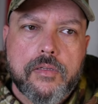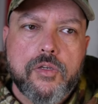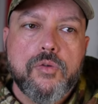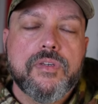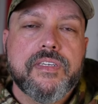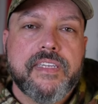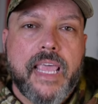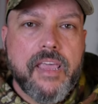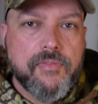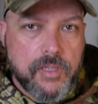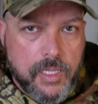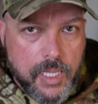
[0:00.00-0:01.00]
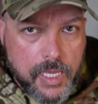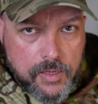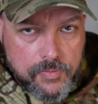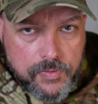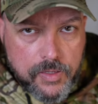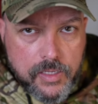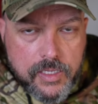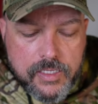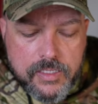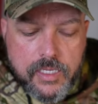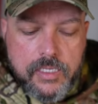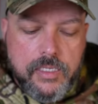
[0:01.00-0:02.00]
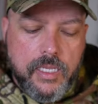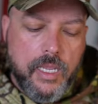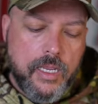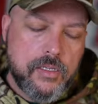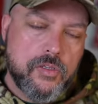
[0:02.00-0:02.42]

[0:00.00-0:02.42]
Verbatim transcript: to save a life 16